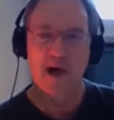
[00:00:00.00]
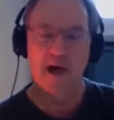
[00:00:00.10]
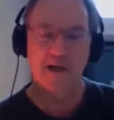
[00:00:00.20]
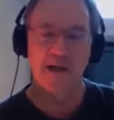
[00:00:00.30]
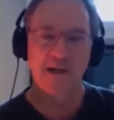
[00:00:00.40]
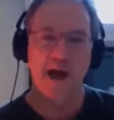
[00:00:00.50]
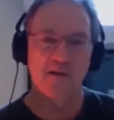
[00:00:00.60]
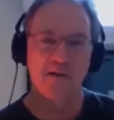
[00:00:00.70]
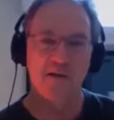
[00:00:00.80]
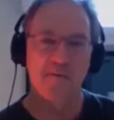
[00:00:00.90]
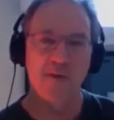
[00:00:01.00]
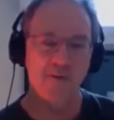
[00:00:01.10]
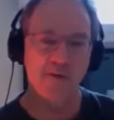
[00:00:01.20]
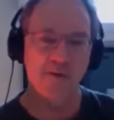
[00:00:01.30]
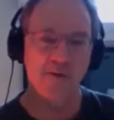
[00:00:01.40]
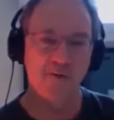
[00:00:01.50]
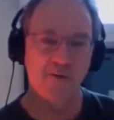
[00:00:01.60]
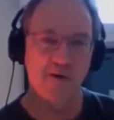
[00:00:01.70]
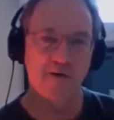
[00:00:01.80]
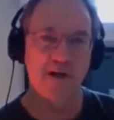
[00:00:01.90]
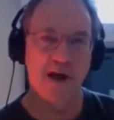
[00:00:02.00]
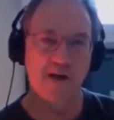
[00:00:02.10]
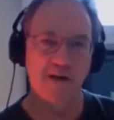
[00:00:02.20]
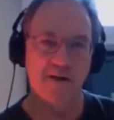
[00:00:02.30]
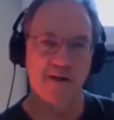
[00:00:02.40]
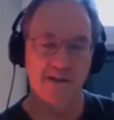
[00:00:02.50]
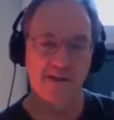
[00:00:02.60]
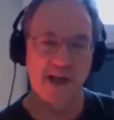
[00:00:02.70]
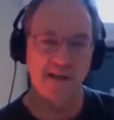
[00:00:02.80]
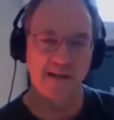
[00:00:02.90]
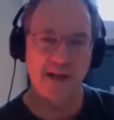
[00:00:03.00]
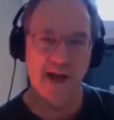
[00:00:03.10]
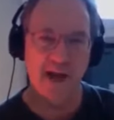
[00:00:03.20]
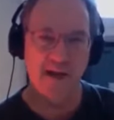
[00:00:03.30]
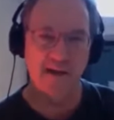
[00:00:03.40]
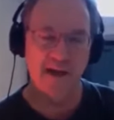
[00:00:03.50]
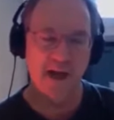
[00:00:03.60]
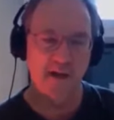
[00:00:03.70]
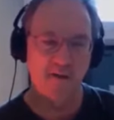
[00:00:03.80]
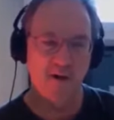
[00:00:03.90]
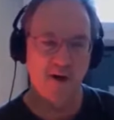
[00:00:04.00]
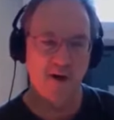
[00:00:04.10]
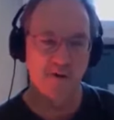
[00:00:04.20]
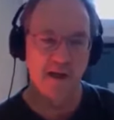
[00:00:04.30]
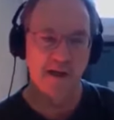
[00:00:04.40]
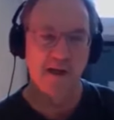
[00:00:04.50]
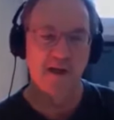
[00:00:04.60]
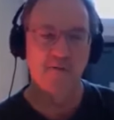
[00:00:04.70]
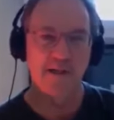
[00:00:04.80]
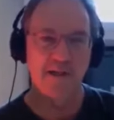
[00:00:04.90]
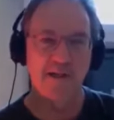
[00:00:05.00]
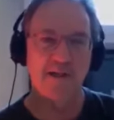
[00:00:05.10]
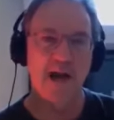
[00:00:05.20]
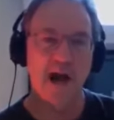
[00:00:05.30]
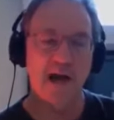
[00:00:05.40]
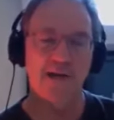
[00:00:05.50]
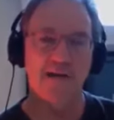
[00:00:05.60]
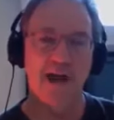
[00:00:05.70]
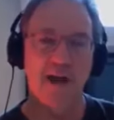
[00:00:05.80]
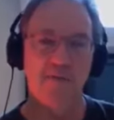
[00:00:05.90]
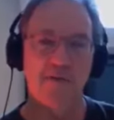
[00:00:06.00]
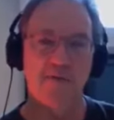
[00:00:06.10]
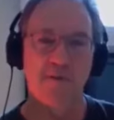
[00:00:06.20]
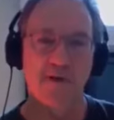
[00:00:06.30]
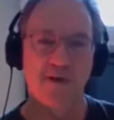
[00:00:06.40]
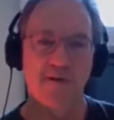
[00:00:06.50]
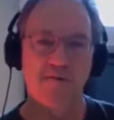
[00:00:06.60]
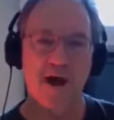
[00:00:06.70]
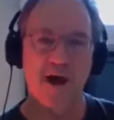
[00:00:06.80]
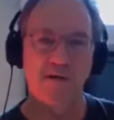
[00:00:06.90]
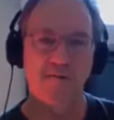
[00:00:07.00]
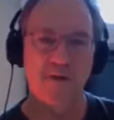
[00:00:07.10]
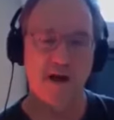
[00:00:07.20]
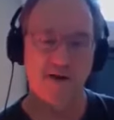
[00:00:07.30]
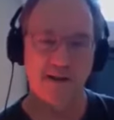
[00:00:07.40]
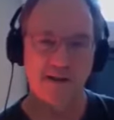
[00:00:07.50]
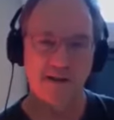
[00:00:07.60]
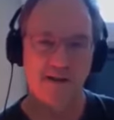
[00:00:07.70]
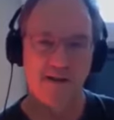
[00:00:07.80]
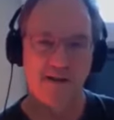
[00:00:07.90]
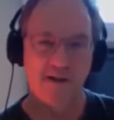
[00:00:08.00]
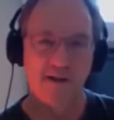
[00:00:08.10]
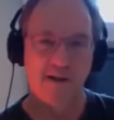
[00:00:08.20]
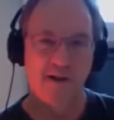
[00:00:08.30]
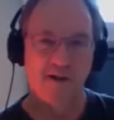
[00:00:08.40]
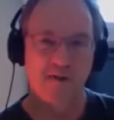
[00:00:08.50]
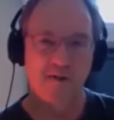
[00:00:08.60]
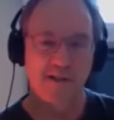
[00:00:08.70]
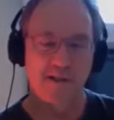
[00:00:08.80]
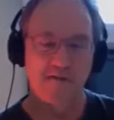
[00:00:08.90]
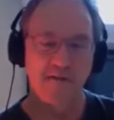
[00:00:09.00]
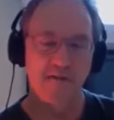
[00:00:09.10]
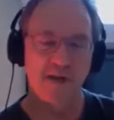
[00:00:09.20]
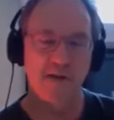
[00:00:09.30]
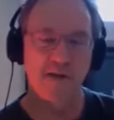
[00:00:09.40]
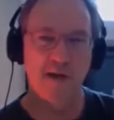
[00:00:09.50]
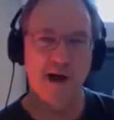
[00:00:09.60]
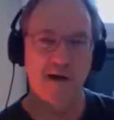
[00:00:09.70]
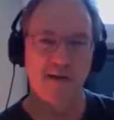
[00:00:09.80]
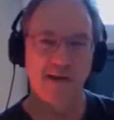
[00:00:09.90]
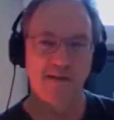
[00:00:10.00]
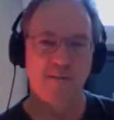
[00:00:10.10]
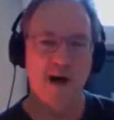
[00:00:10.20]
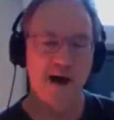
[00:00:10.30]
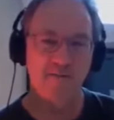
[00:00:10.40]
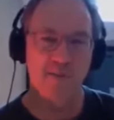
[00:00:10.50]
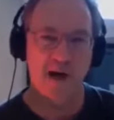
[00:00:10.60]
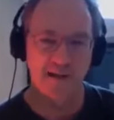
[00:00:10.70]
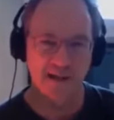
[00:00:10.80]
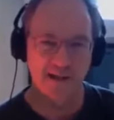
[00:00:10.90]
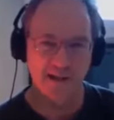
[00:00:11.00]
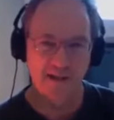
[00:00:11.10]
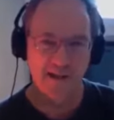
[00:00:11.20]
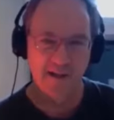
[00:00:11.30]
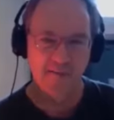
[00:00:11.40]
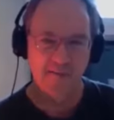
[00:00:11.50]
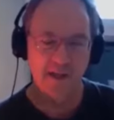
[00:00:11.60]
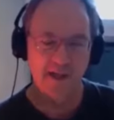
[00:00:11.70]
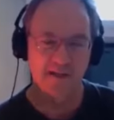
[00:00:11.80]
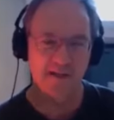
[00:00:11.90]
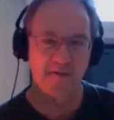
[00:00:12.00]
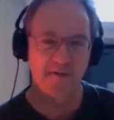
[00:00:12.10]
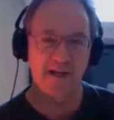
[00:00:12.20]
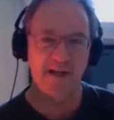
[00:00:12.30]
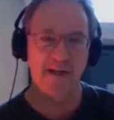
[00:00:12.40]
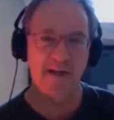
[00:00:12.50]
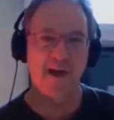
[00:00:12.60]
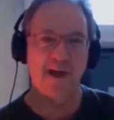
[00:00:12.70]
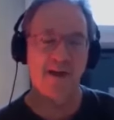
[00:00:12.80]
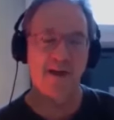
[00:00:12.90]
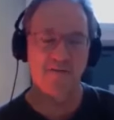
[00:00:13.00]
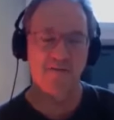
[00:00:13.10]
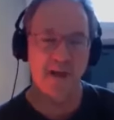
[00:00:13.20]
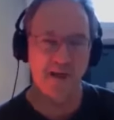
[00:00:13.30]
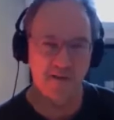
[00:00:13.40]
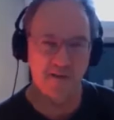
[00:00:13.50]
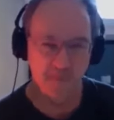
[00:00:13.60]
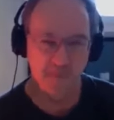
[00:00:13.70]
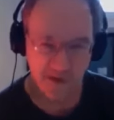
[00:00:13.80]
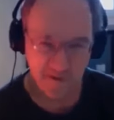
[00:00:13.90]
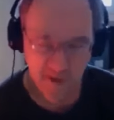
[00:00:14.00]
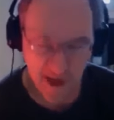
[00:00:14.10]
Now, the people who wrote the articles then said, and I quote, "We did not attempt to purify the virus," which, if you think about it, is mind-boggling. Because if they didn't purify the